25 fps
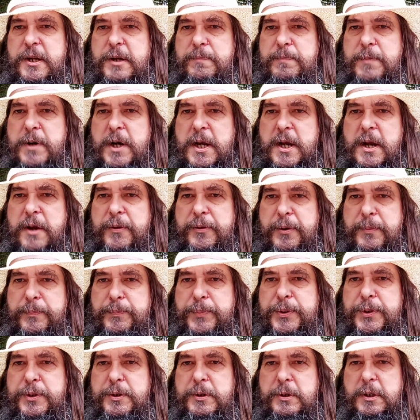my other
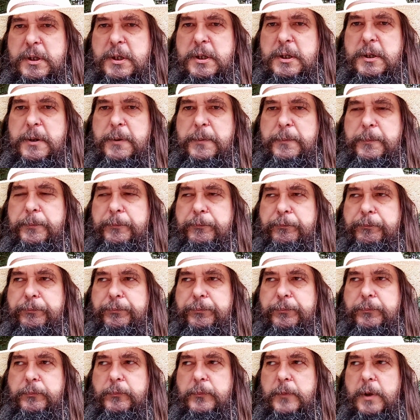book.
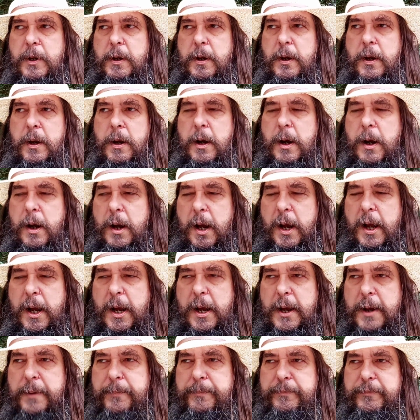
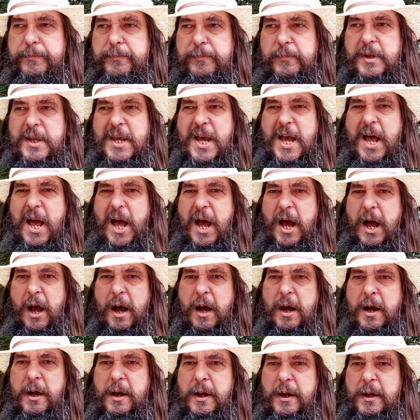Yeah,
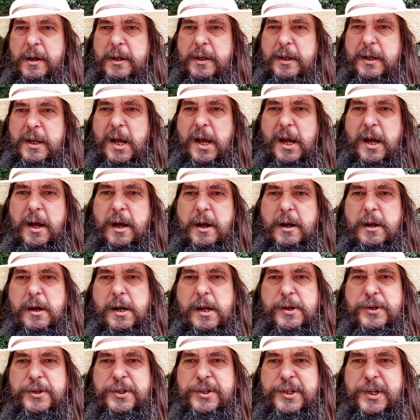and
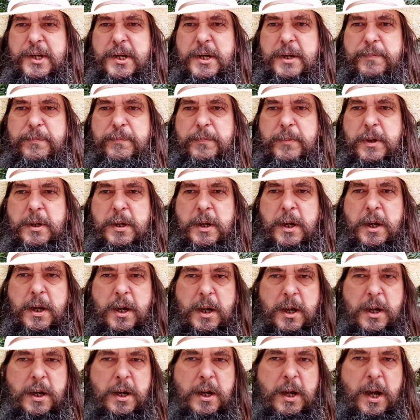it's and
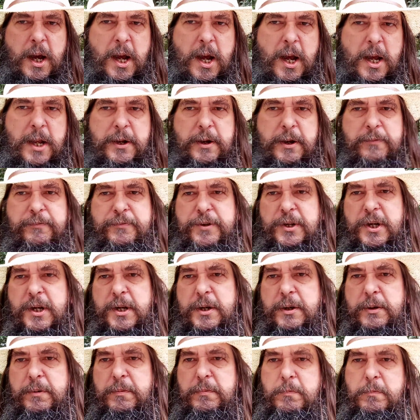I've
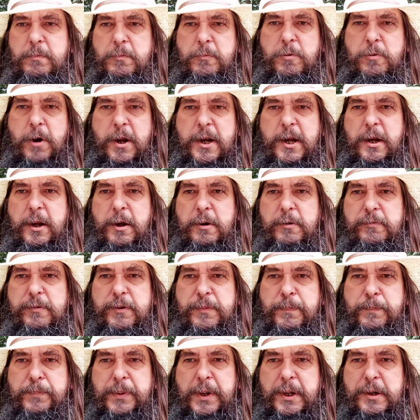done quite a lot
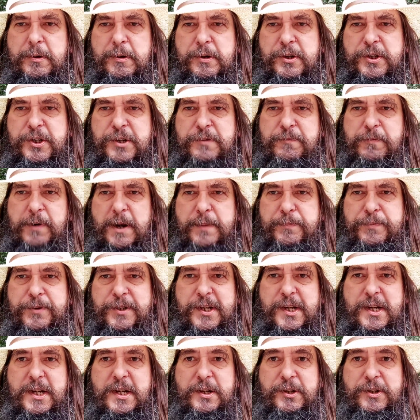with blogs and
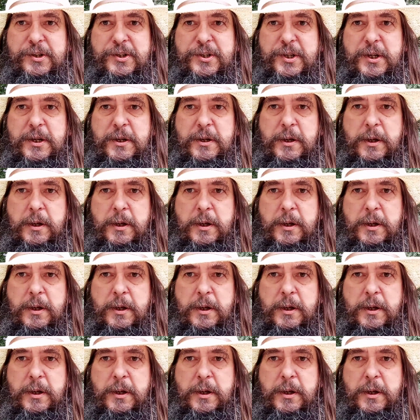websites.